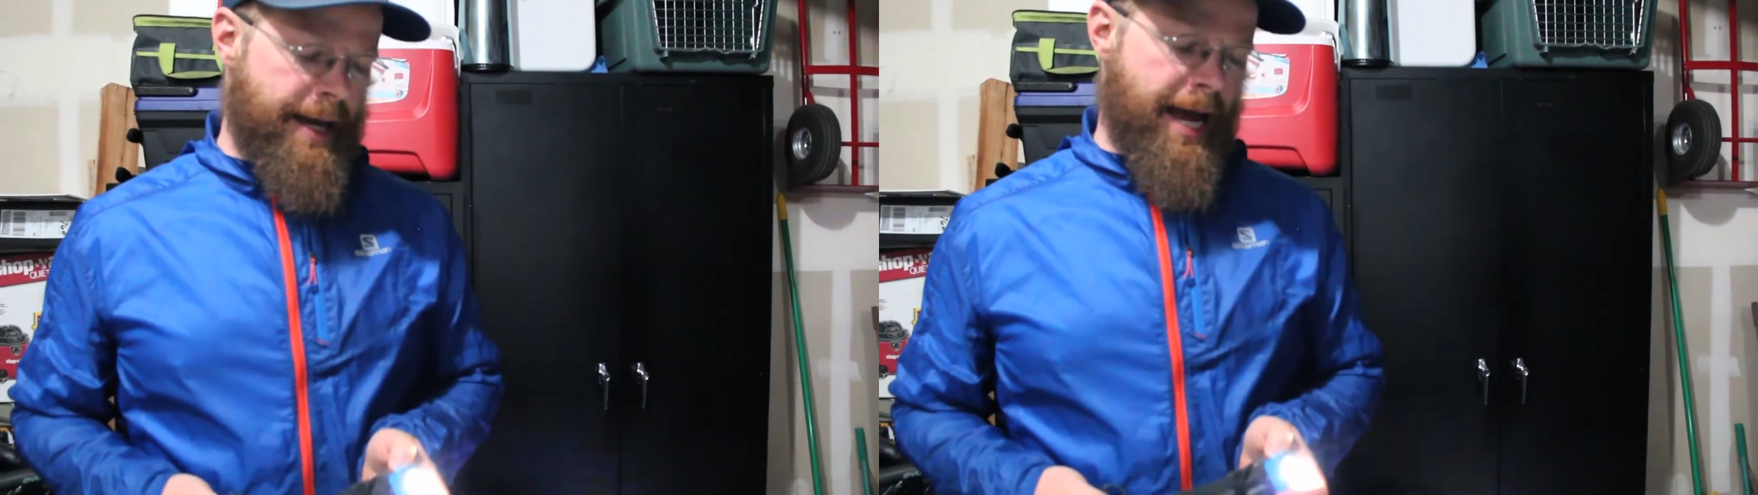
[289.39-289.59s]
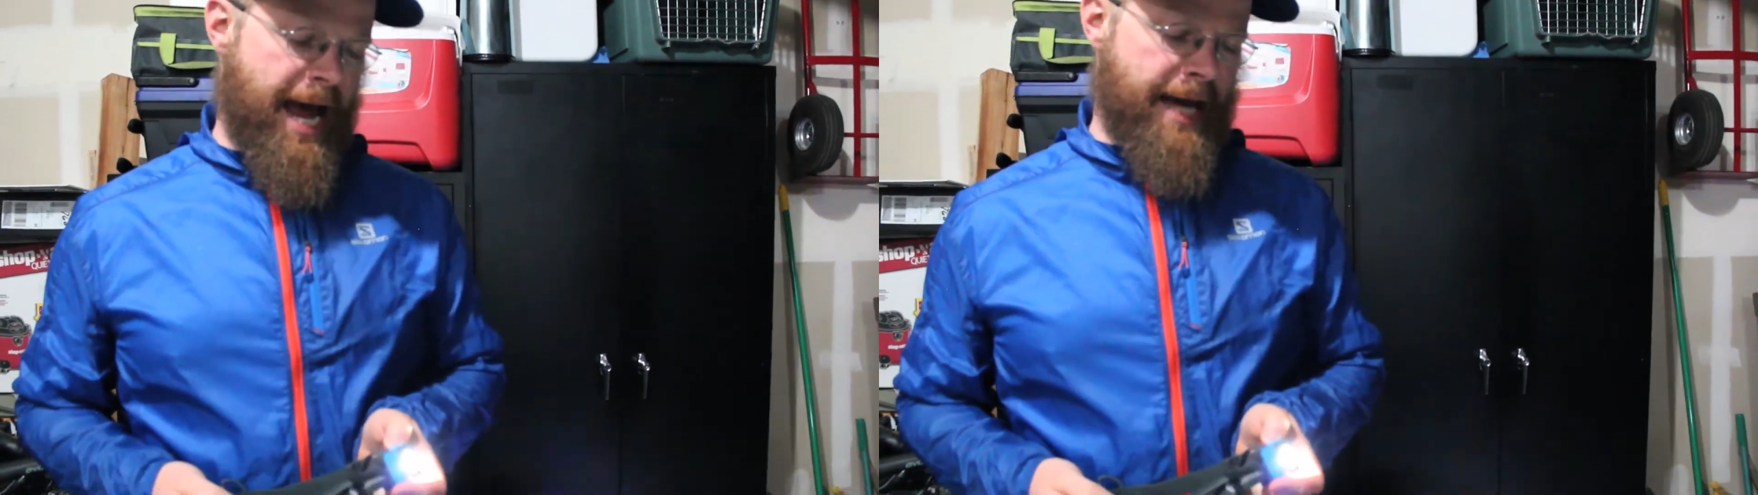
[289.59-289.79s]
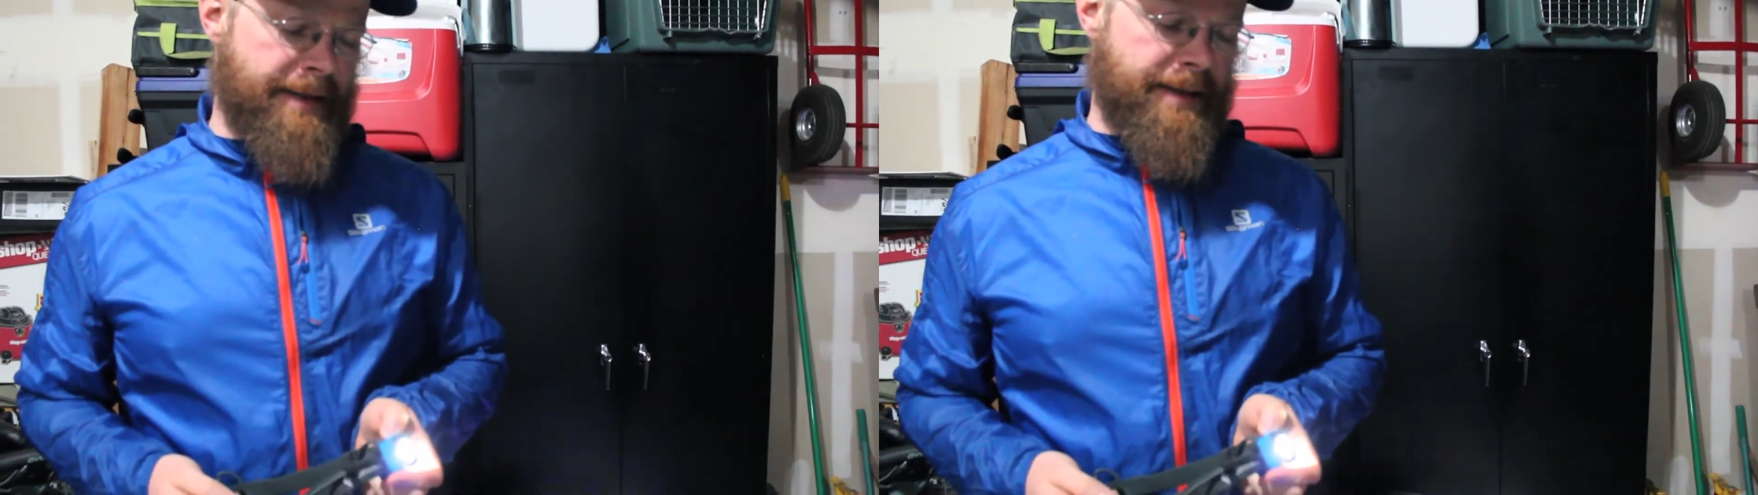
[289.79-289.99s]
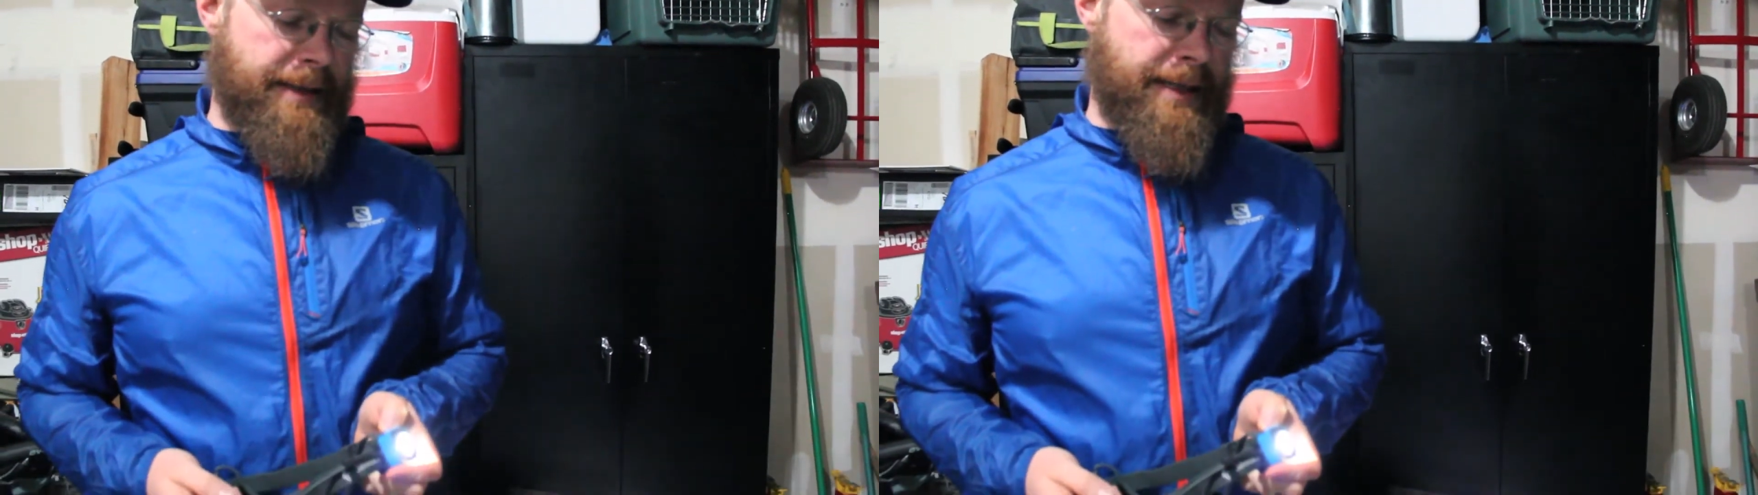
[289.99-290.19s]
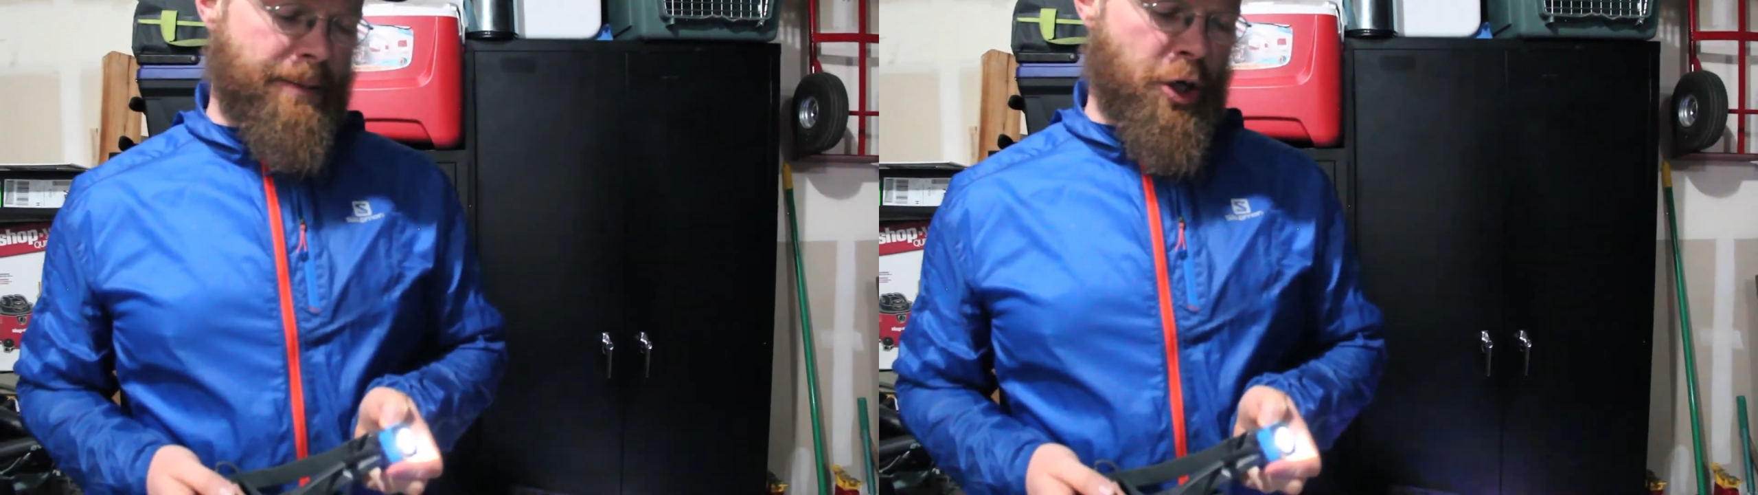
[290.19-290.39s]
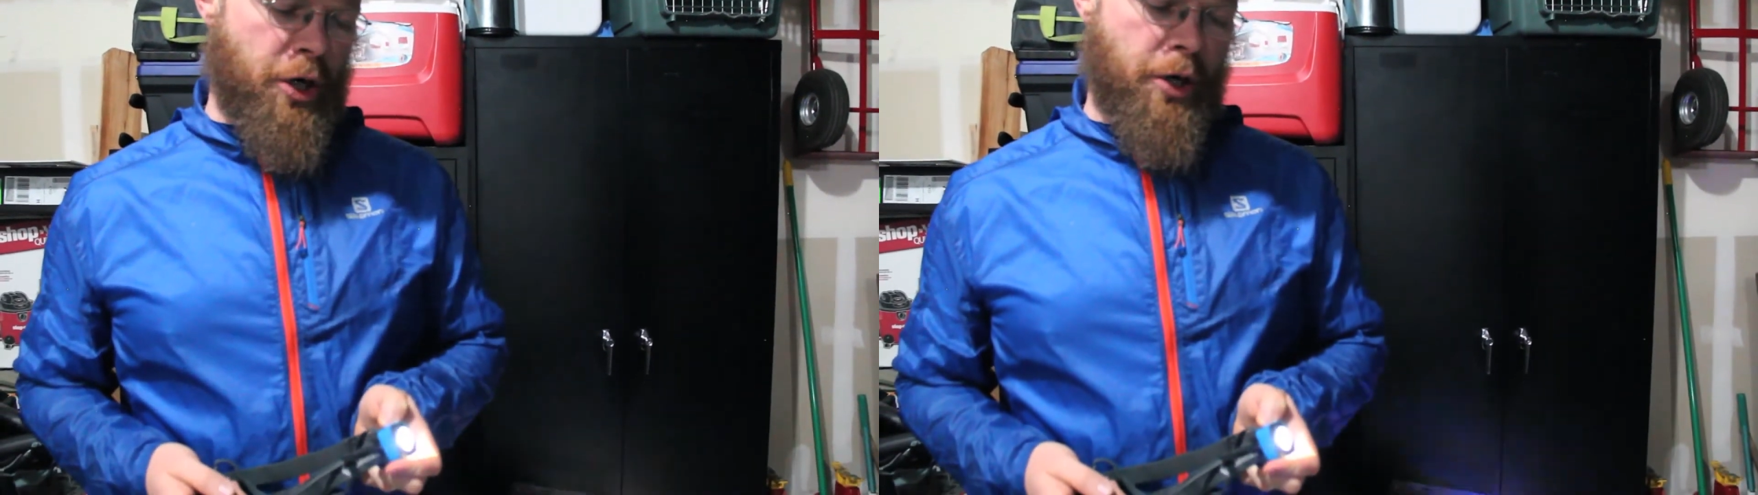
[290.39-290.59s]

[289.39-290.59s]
has a dimmer.